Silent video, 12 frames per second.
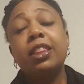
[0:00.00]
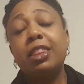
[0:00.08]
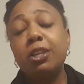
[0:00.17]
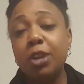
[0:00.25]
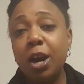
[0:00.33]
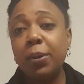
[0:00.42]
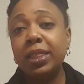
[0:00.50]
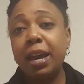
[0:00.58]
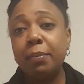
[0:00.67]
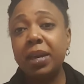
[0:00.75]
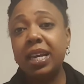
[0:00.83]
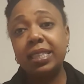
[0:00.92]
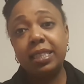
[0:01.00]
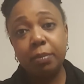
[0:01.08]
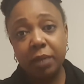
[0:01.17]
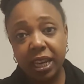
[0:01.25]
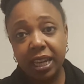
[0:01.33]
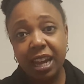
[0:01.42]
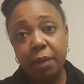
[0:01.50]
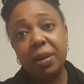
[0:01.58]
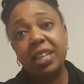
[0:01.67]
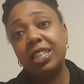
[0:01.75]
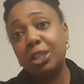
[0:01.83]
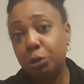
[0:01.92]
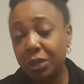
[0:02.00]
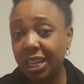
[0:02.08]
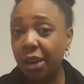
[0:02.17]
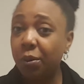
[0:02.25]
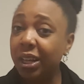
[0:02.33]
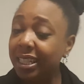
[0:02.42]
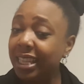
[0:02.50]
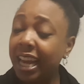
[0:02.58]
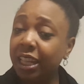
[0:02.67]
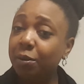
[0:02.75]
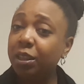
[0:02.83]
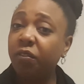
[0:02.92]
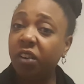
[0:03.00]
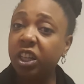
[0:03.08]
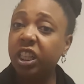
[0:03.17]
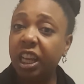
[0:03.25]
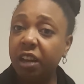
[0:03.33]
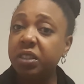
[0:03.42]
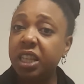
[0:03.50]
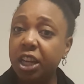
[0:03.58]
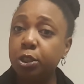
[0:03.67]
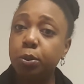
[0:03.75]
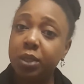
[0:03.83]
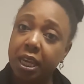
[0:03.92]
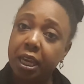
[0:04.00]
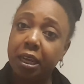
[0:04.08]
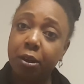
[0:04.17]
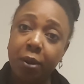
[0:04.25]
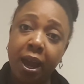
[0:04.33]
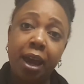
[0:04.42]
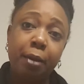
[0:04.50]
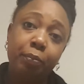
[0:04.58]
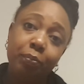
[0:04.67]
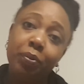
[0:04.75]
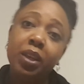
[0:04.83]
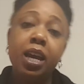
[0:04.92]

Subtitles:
Do you know what that means to me? That means that you said exactly what the fuck Lev said you said, okay?